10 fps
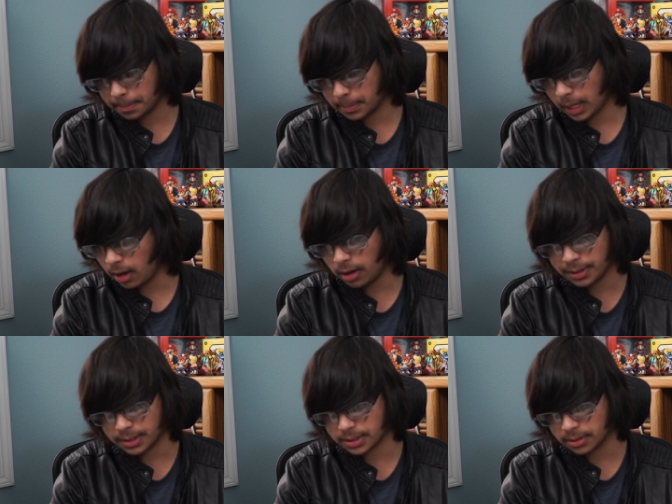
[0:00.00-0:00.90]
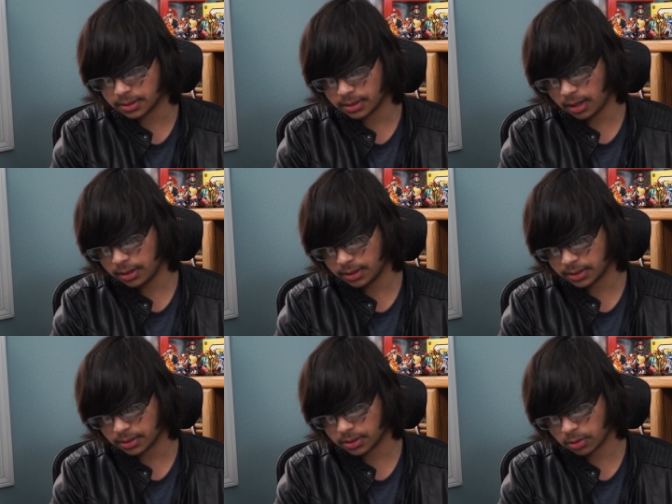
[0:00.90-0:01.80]
Yeah, all of this
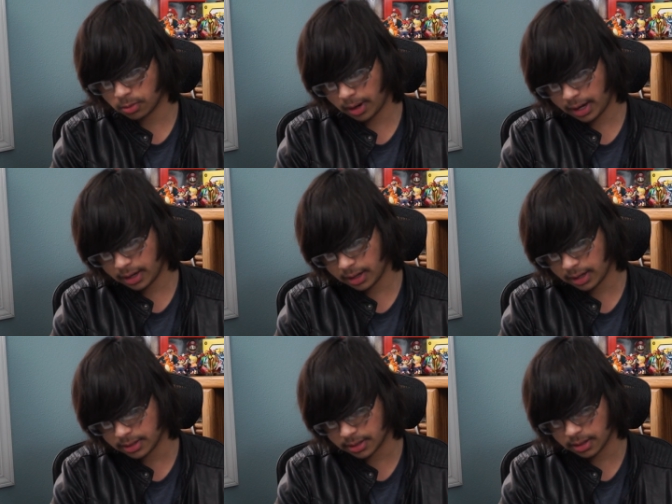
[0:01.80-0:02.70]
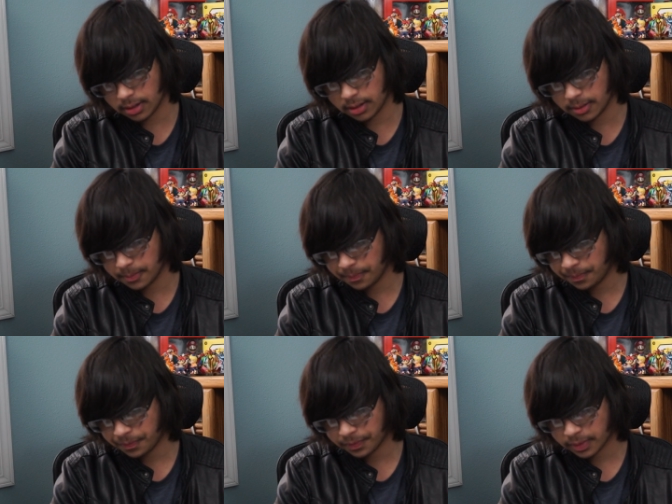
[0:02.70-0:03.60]
looks great. It has the
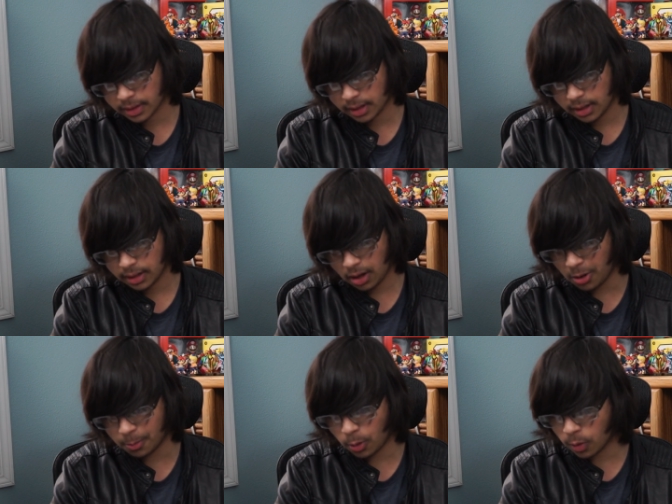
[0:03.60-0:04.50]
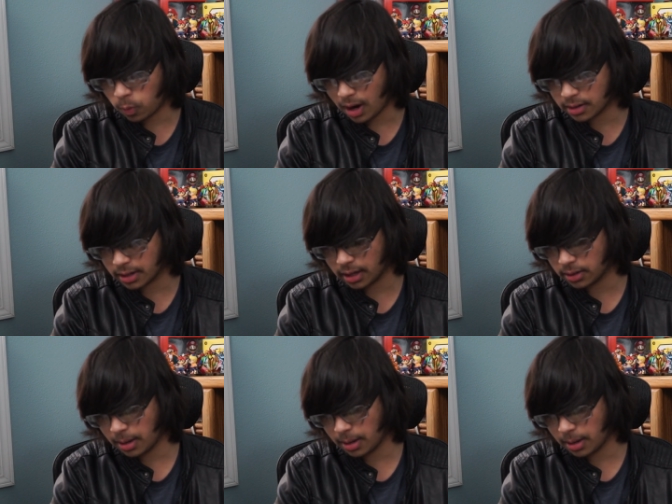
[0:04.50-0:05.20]
more watercolor.